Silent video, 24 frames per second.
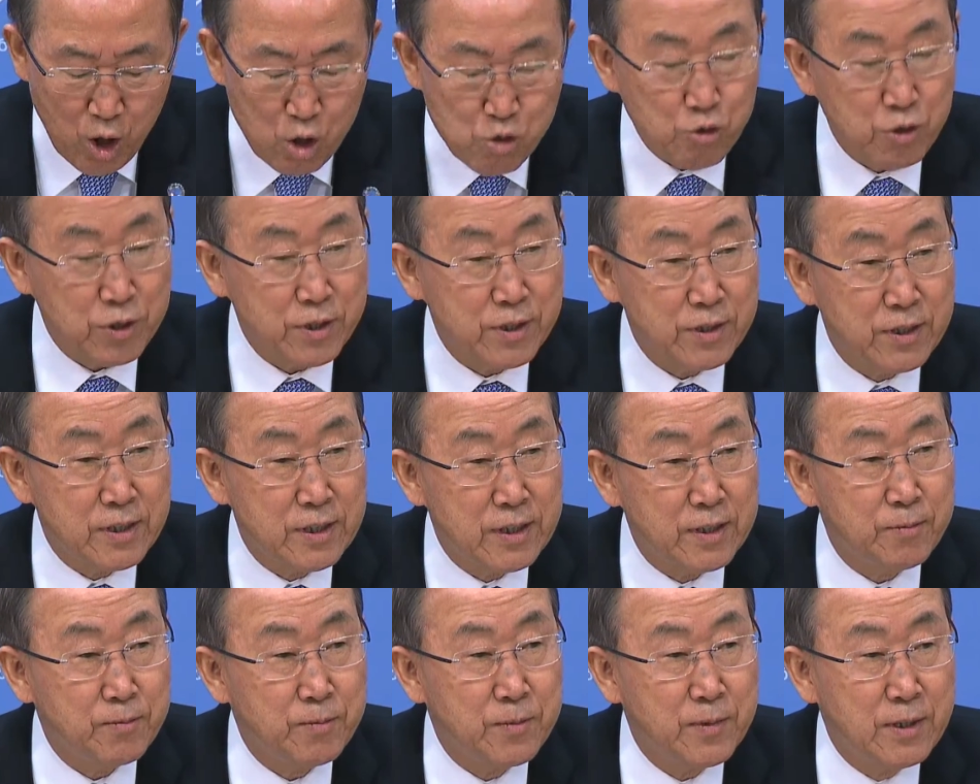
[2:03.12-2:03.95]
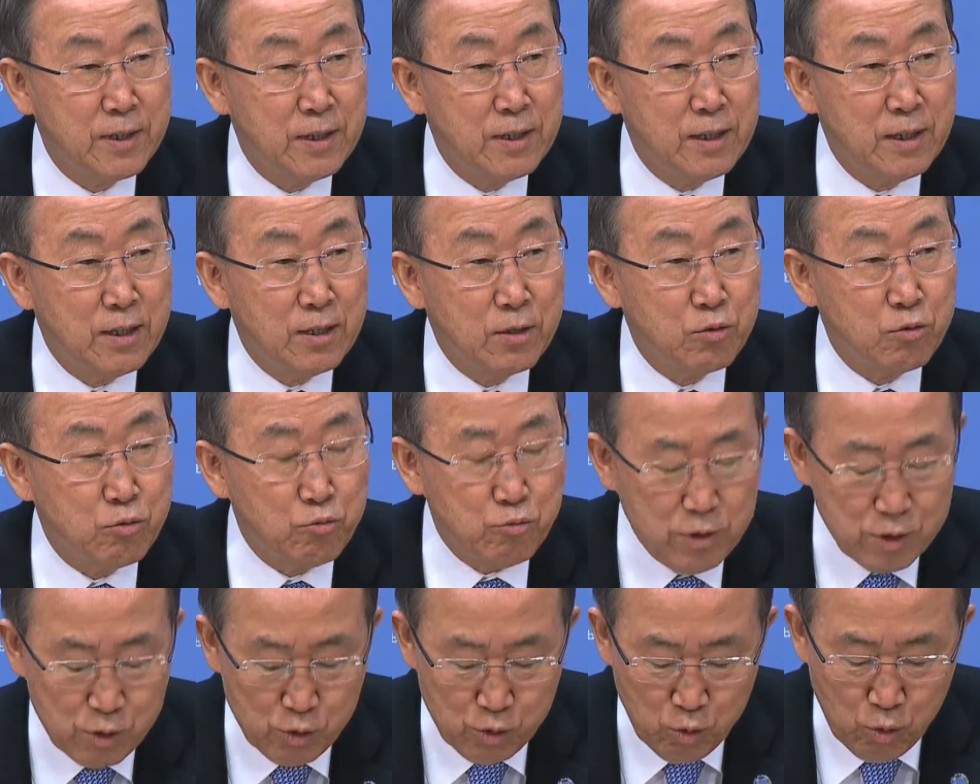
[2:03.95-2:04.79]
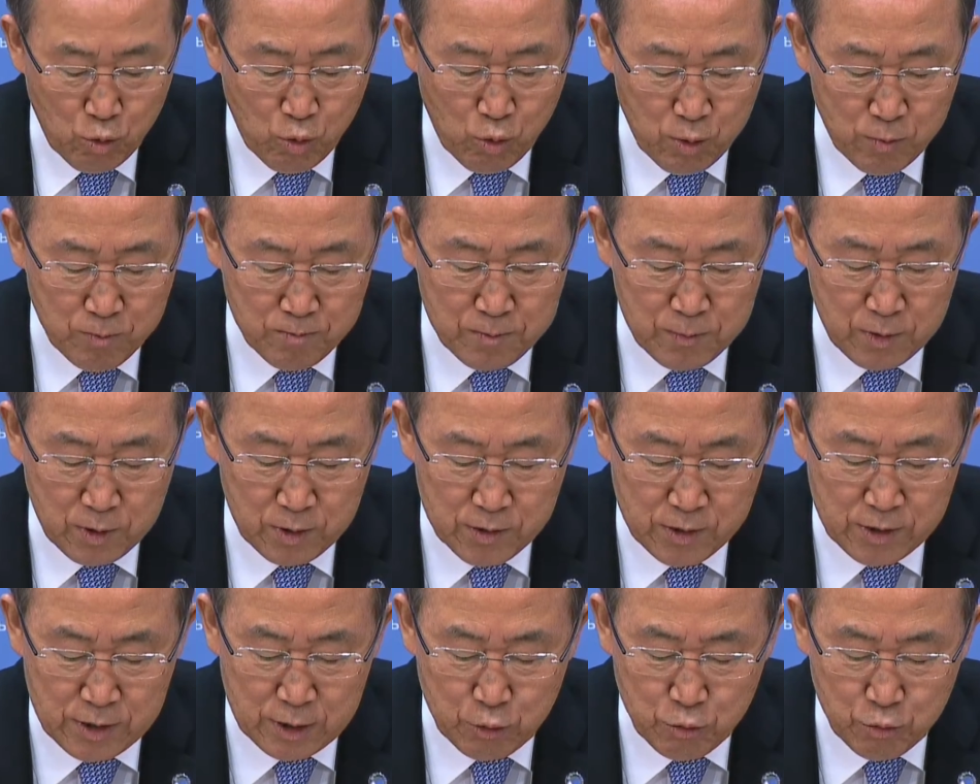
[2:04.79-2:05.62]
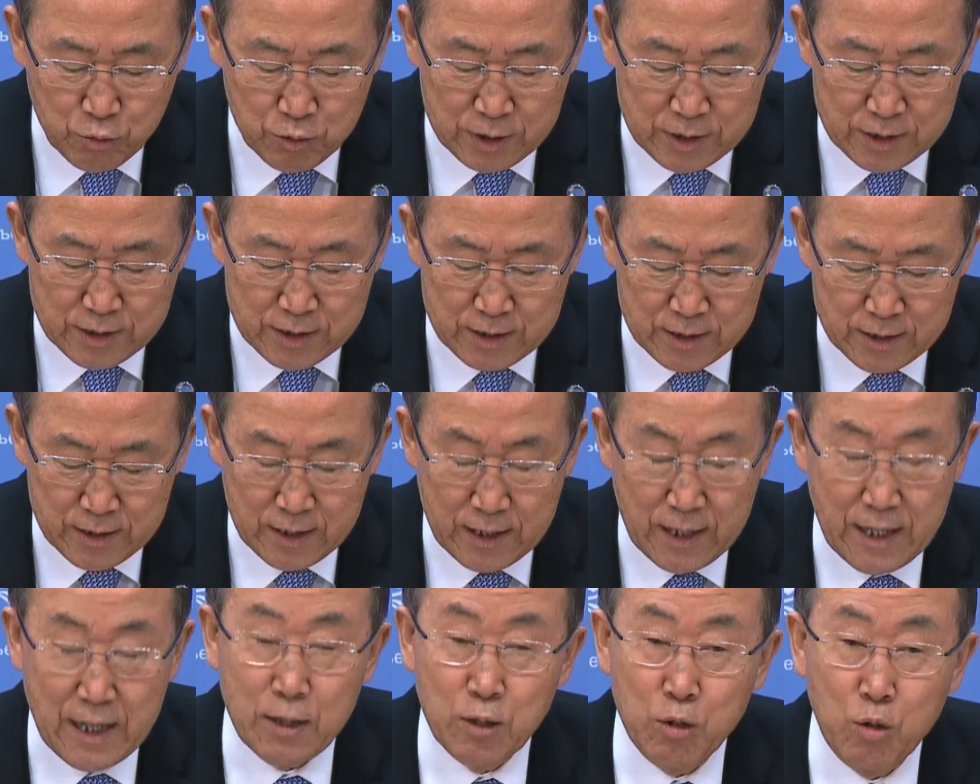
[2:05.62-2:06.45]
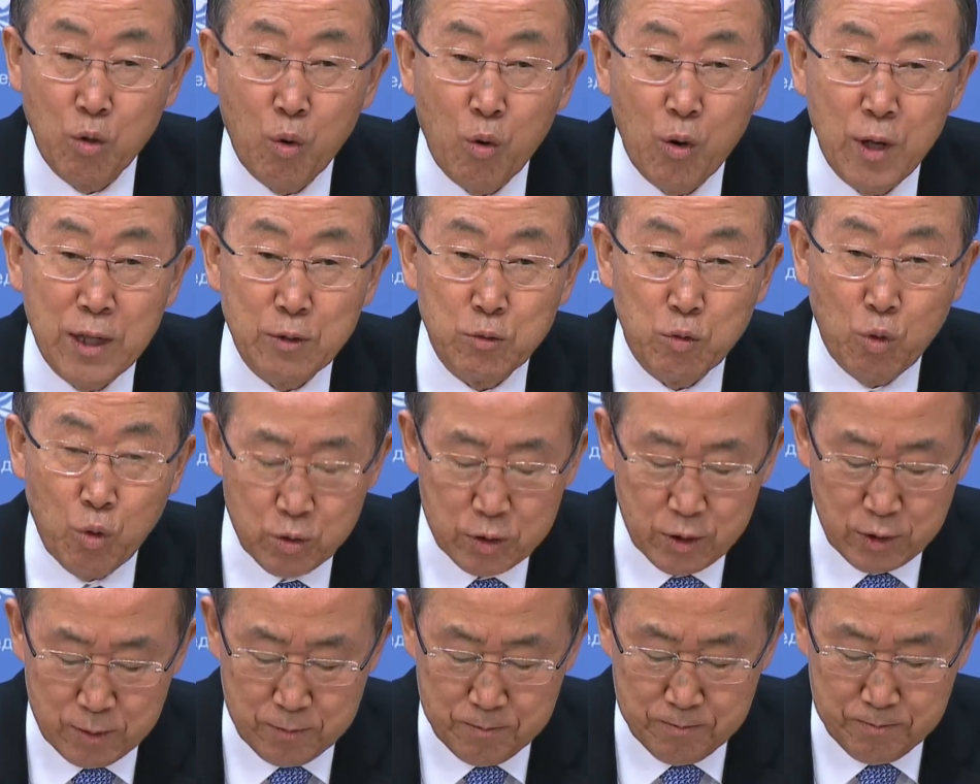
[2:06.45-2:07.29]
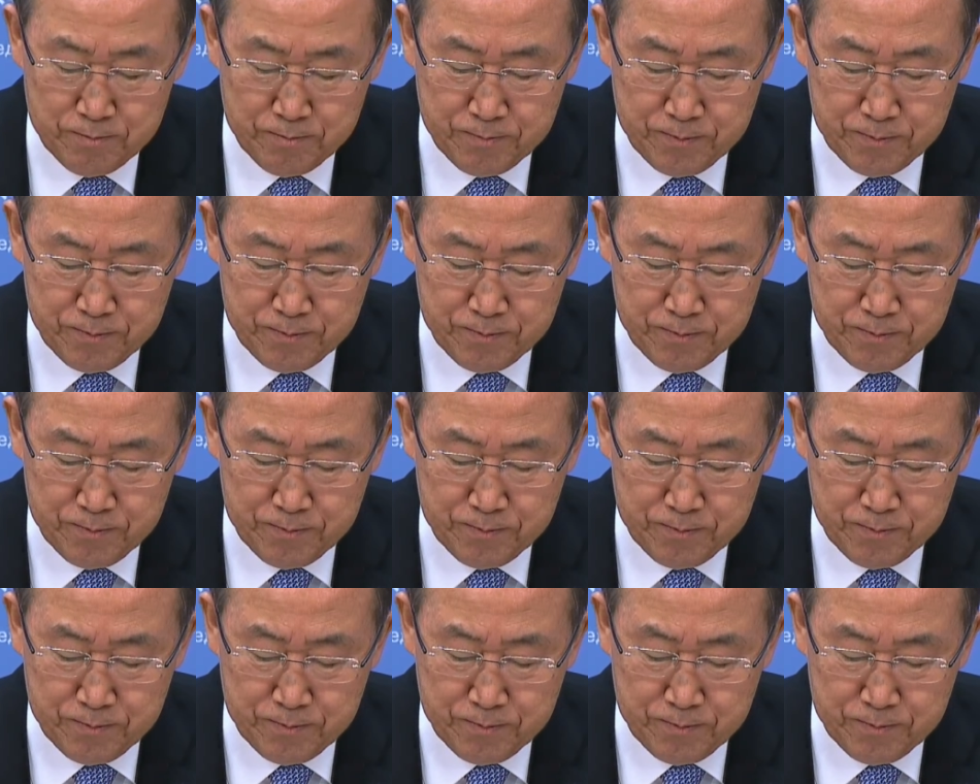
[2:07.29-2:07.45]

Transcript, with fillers: urgently to restore security and law and order